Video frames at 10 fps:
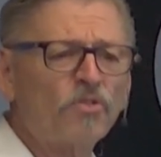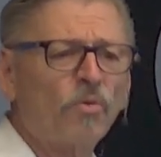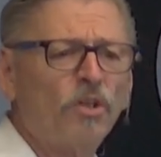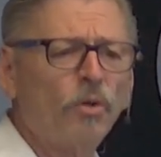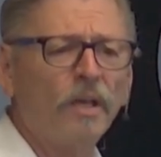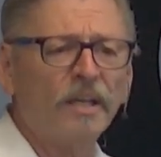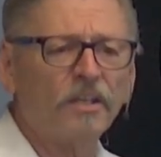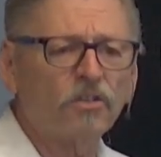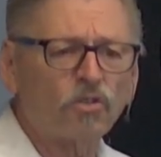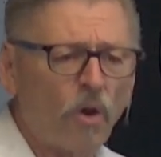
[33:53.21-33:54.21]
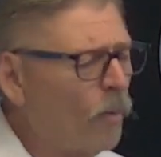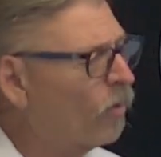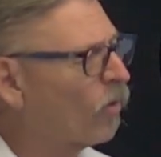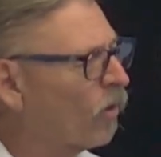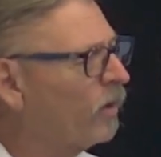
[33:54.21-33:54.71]
when you get into trouble
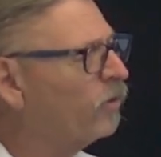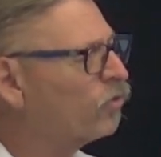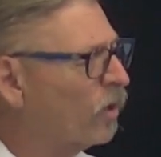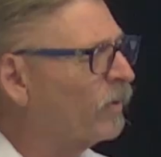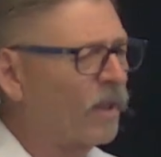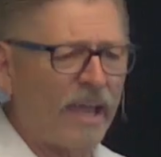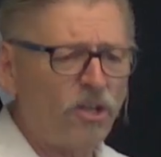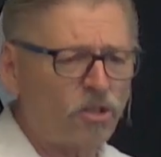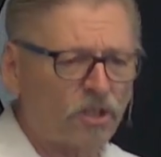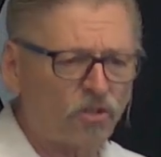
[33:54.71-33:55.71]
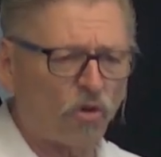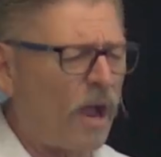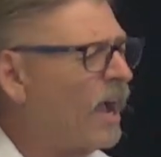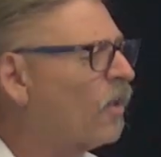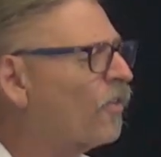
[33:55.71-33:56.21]
or under tribulation and
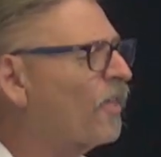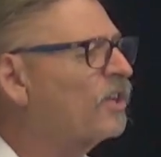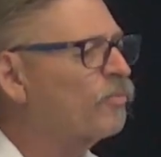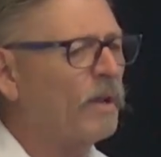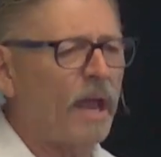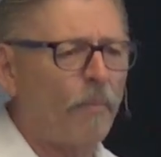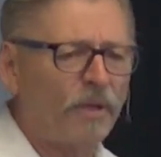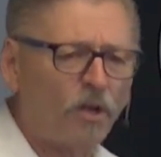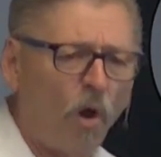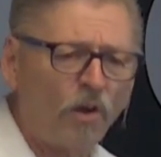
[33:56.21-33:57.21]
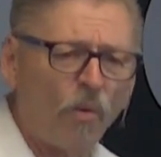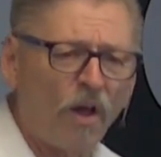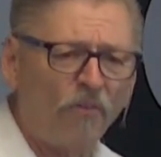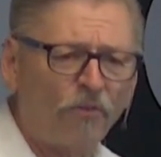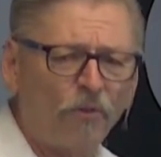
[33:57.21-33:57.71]
trial and things may not be going
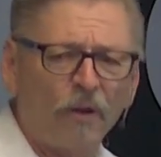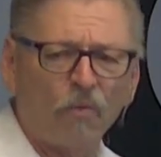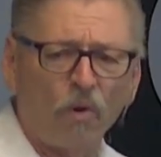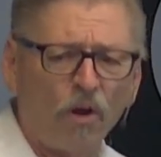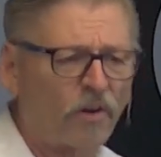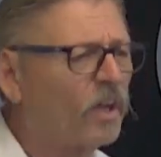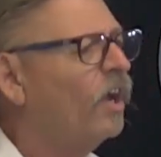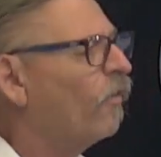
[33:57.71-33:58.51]
well for you at work.